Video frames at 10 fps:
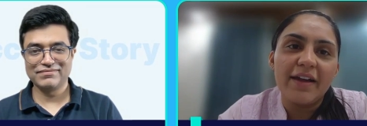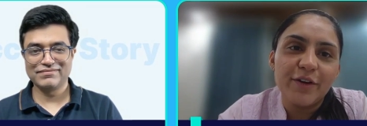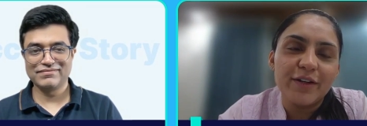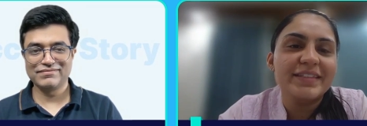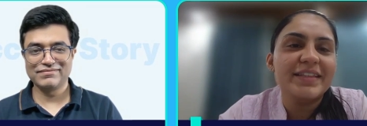
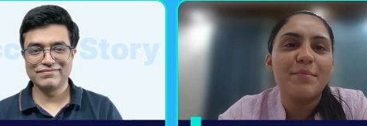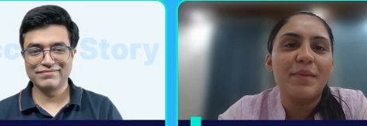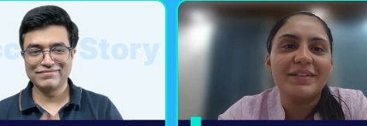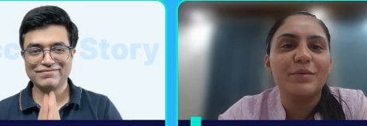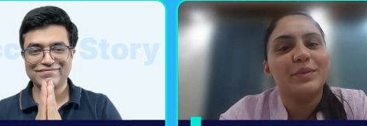Speaker 1: heard them
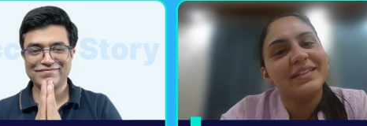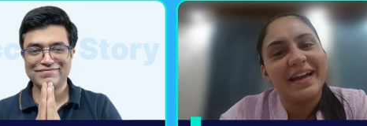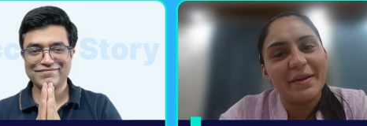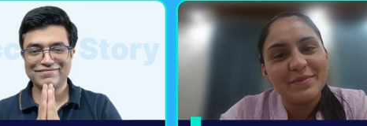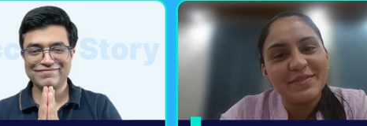multiple
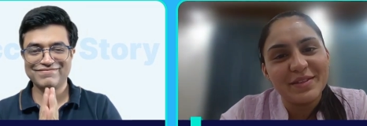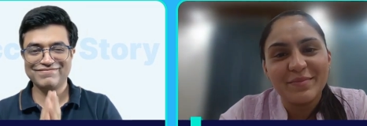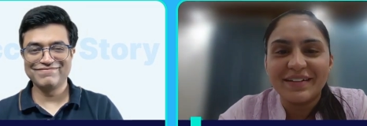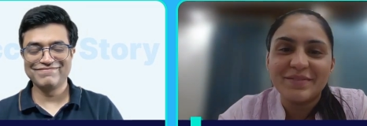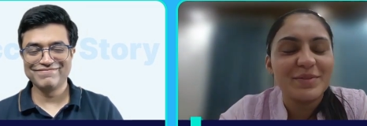times, the
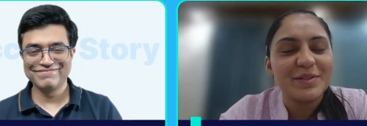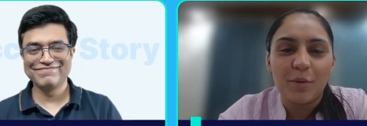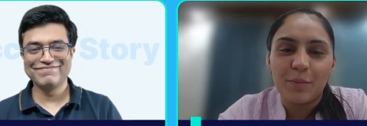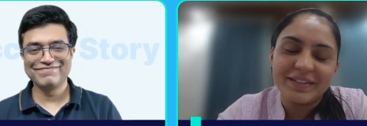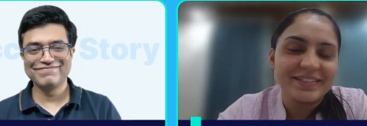multiple
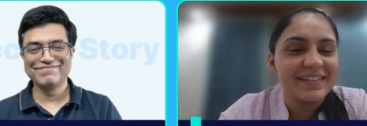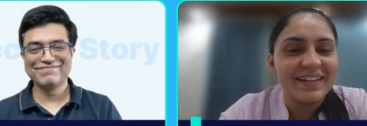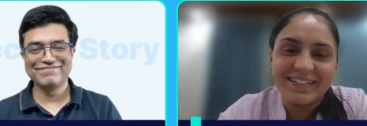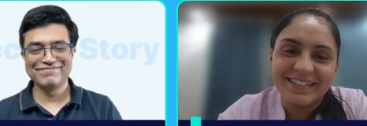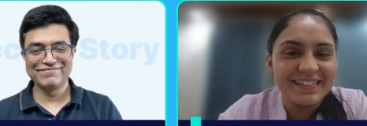topics,
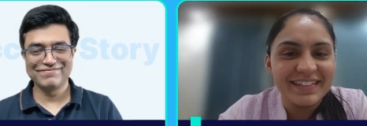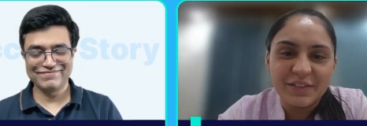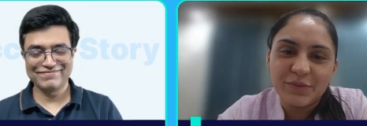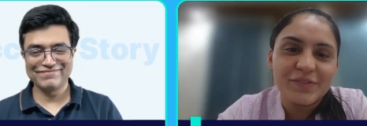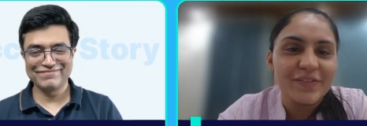and
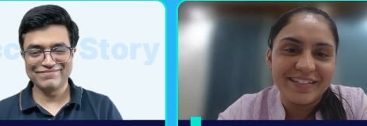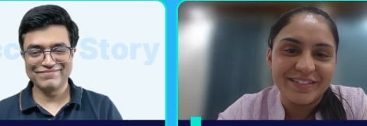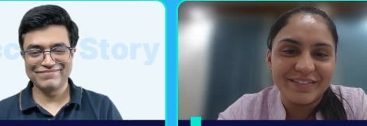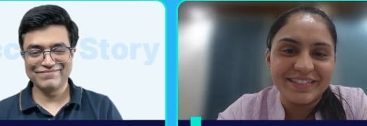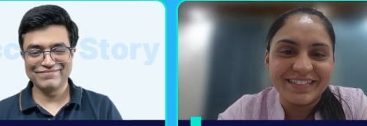it was
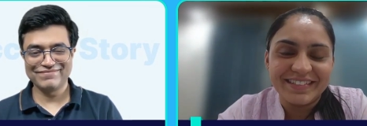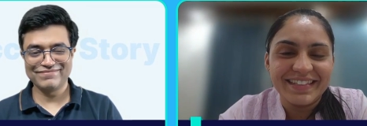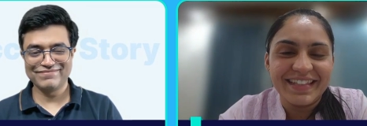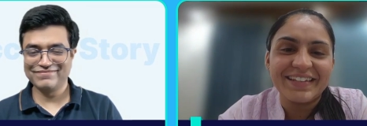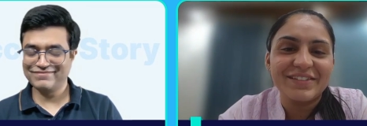very good, sir.
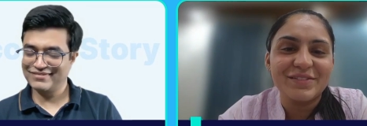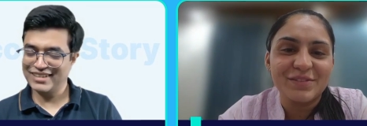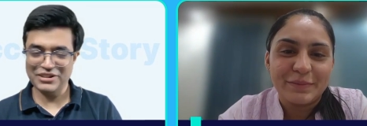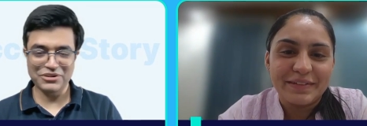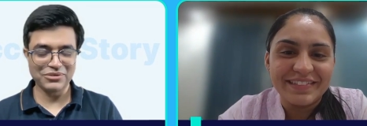Thank you
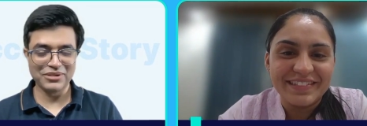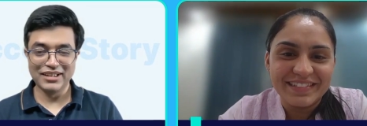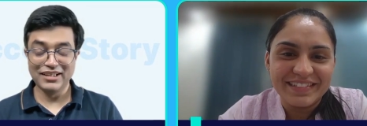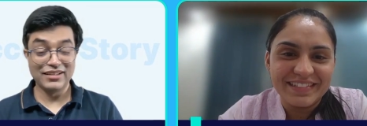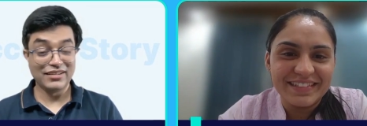so much.
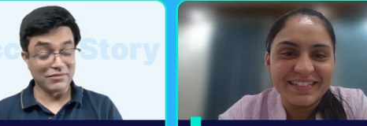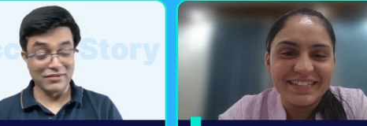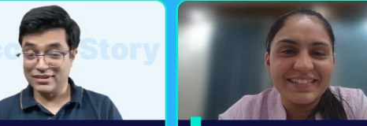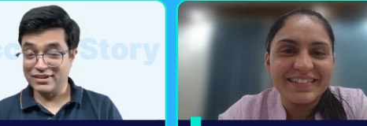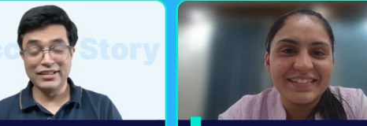
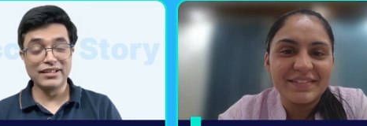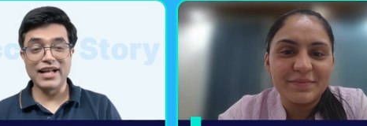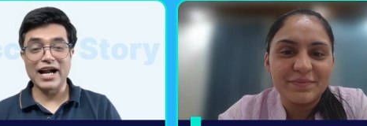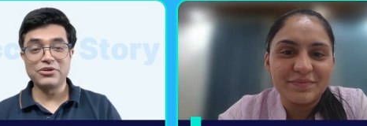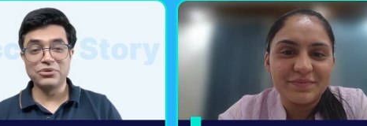
Speaker 2: Uh,
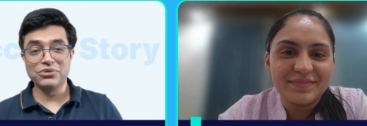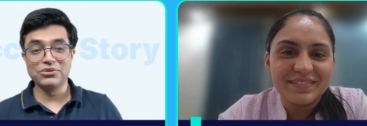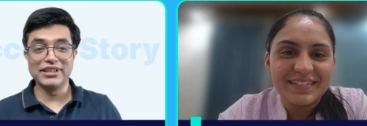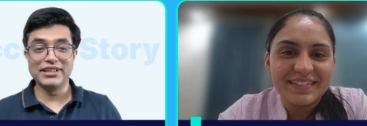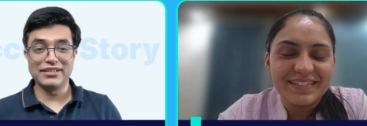really glad to
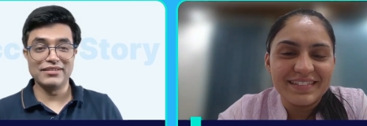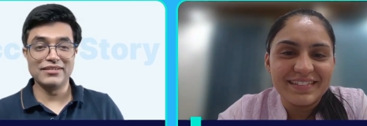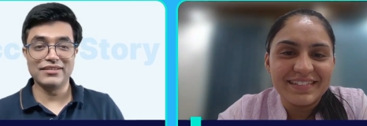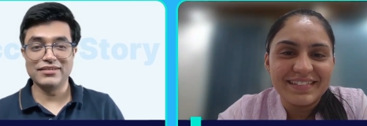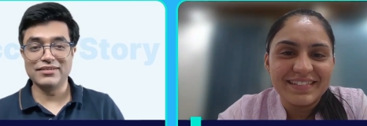know that
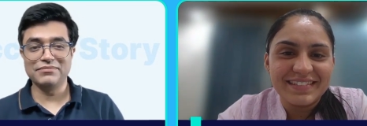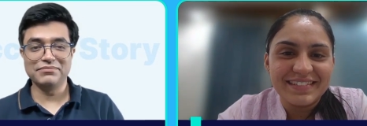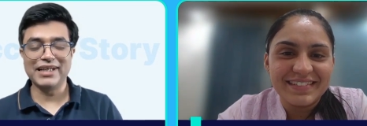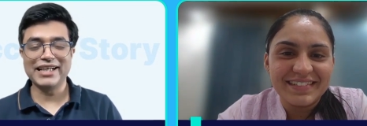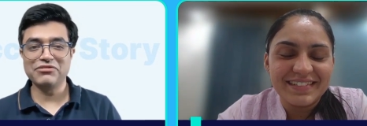uh,
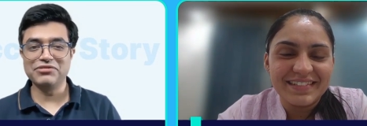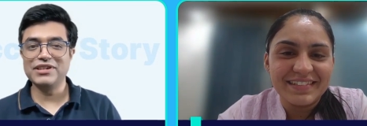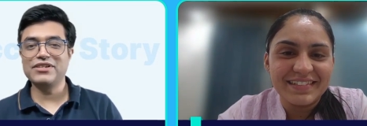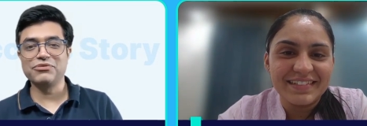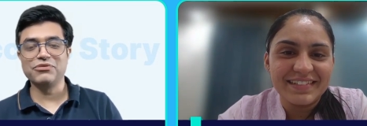my
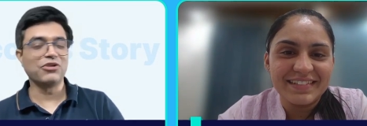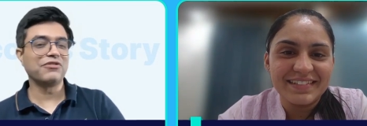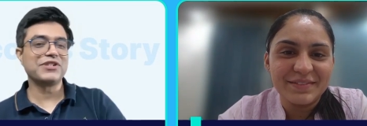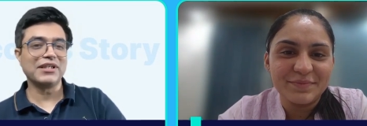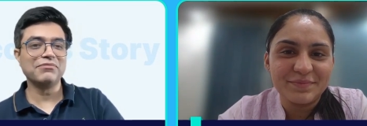efforts were
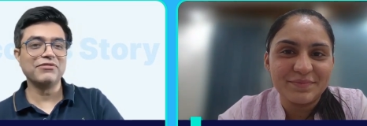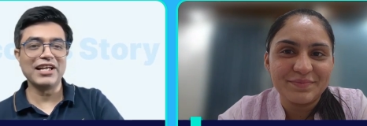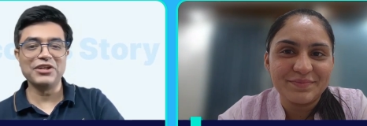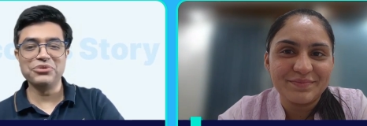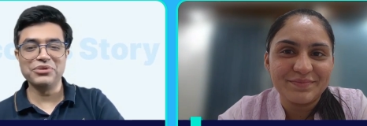of some
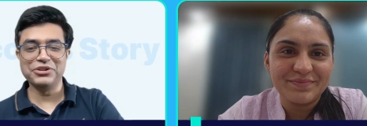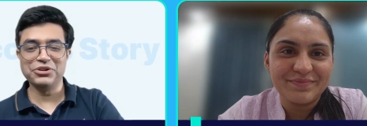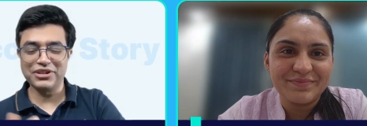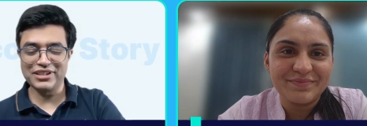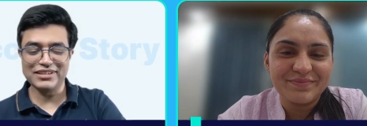value in
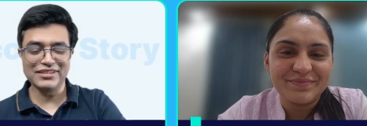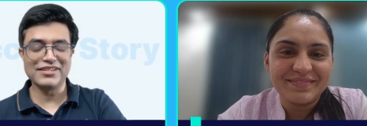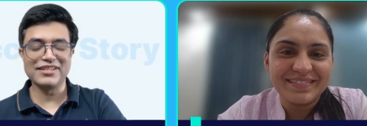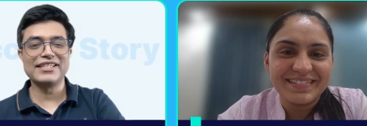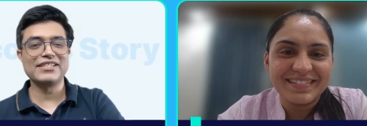your uh,
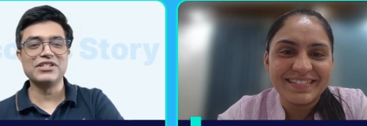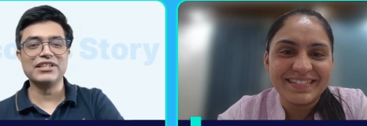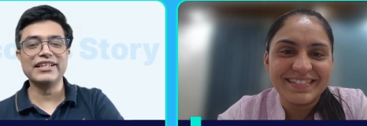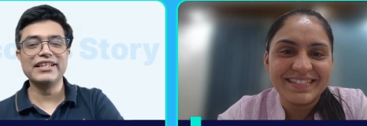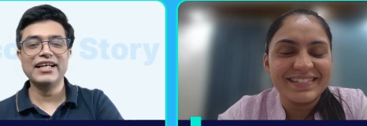success
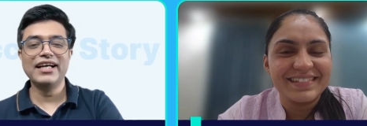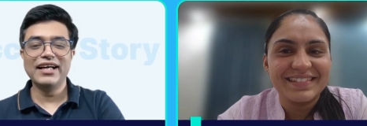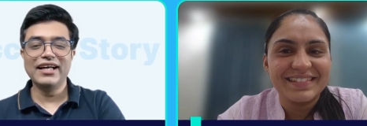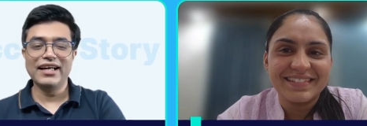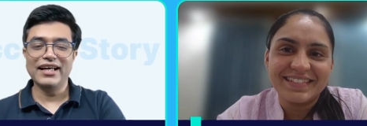journey
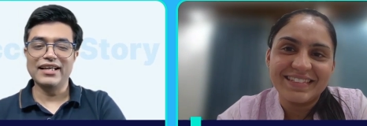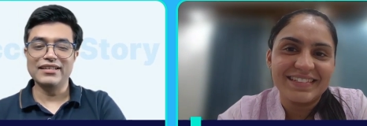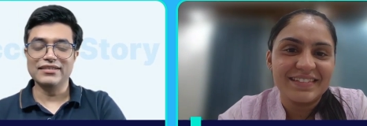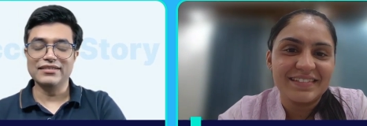and